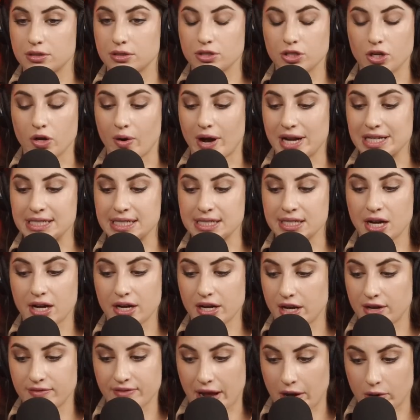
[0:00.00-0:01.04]
you know, I did
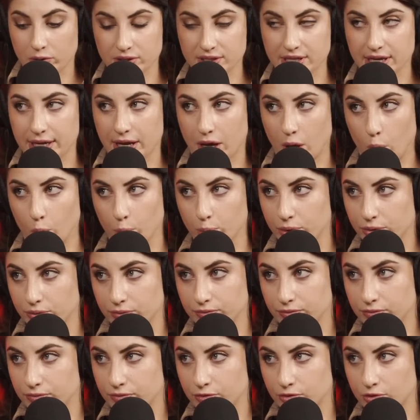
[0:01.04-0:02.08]
not have outside help
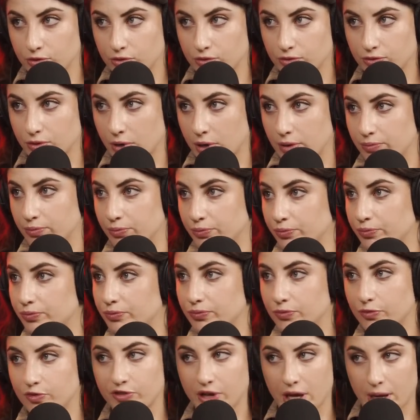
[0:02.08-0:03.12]
from
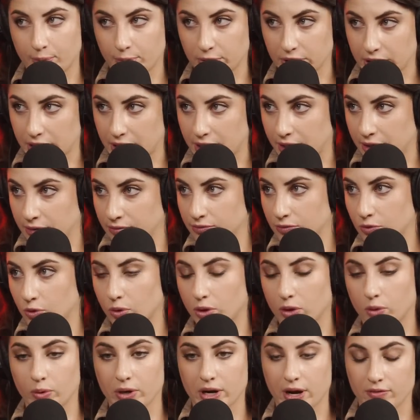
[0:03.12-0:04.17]
family
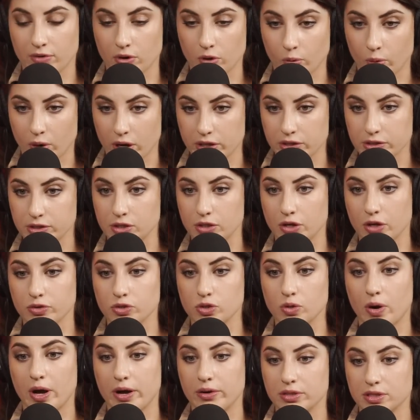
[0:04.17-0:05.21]
or whatever it was, you know,
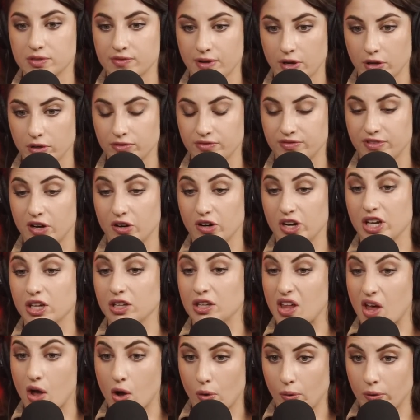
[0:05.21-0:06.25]
so I always felt very
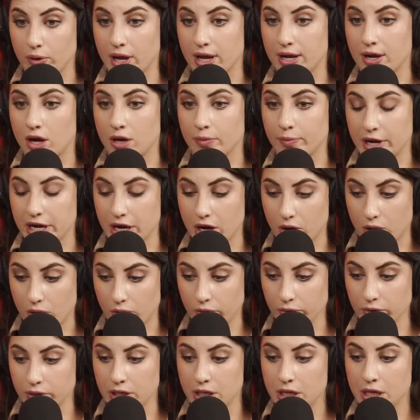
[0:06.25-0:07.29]
alone and on my
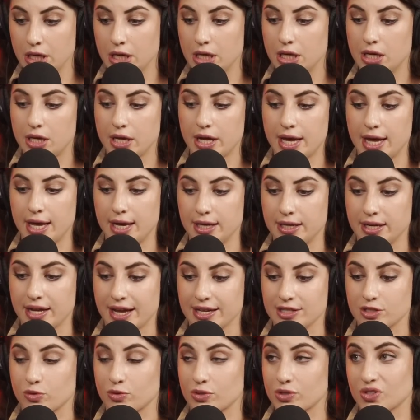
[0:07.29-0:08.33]
own. And
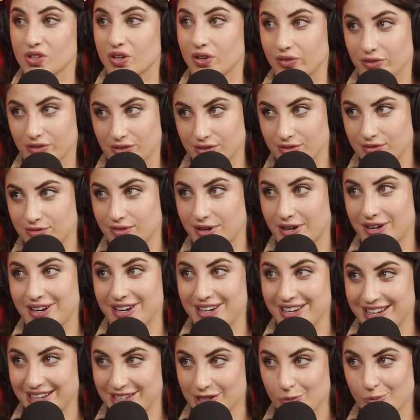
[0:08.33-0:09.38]
as a result,
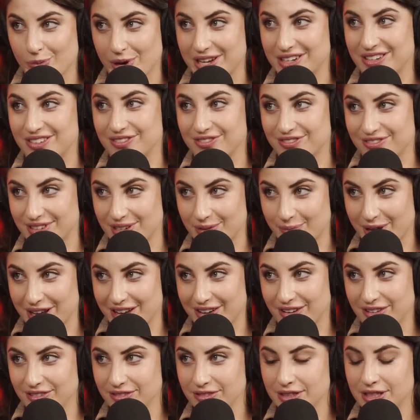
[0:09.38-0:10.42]
very independent
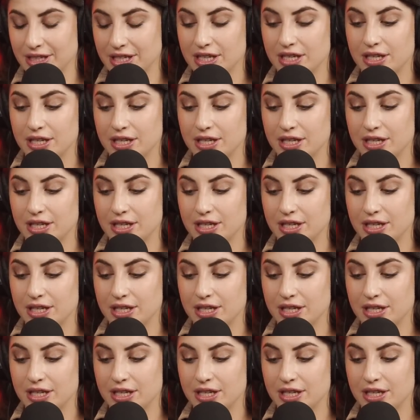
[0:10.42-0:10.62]
female.